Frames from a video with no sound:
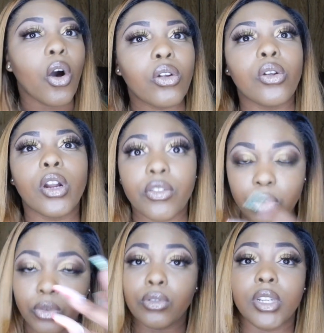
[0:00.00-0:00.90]
oh Lord,
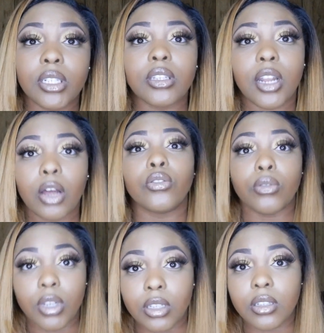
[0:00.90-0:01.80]
if you do this, then I'll
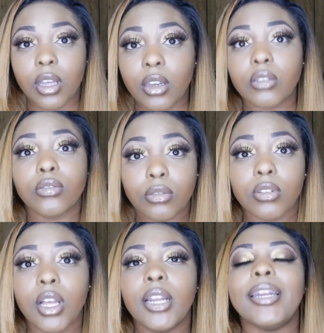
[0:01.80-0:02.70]
do this, like
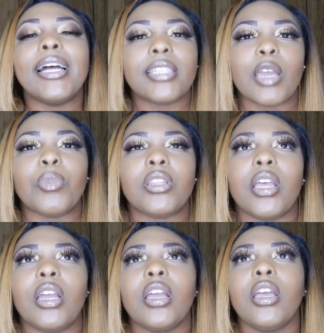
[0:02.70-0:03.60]
that type of
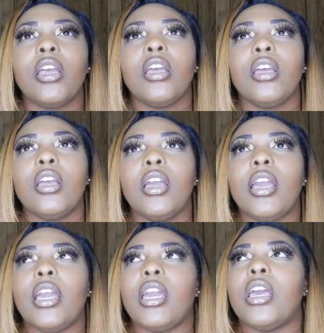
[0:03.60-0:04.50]
thing.
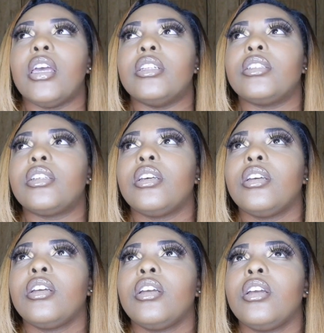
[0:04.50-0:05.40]
And
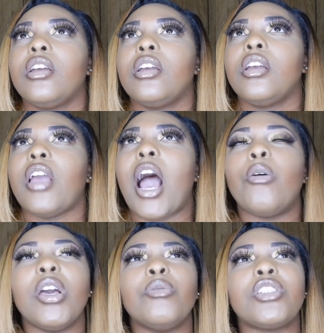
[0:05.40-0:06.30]

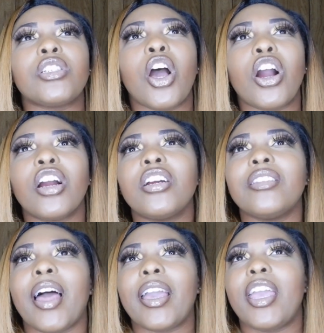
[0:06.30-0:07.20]
it was just
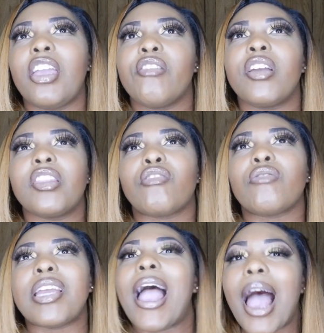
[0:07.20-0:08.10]
hurt, like, hearing the
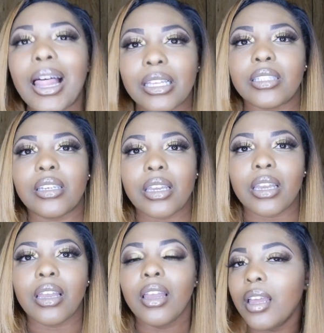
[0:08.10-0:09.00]

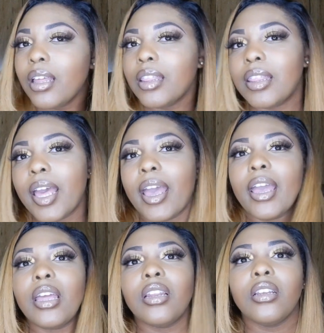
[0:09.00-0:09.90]
reality
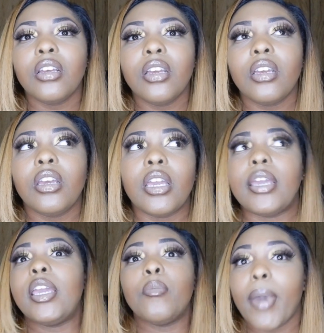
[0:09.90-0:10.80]
that
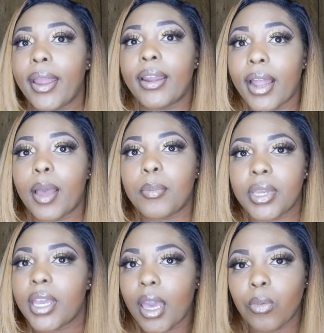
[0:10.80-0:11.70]
he might not
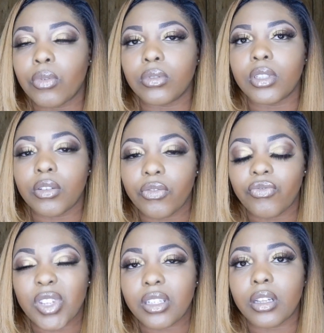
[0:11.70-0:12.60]
be able to
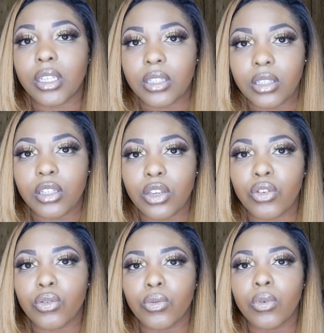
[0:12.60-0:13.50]
physically see
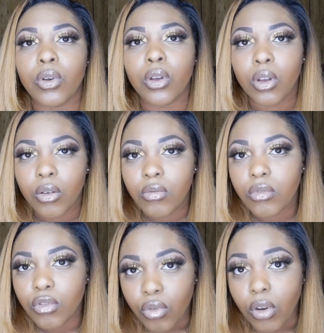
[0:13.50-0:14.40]
you
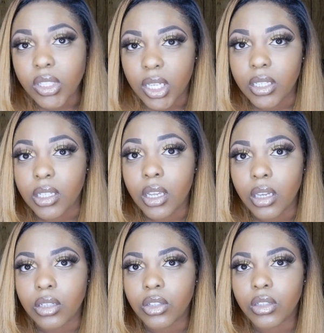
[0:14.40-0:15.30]
cross that
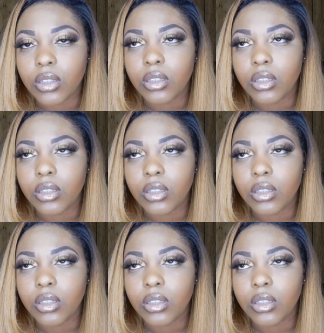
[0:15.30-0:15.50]
stage.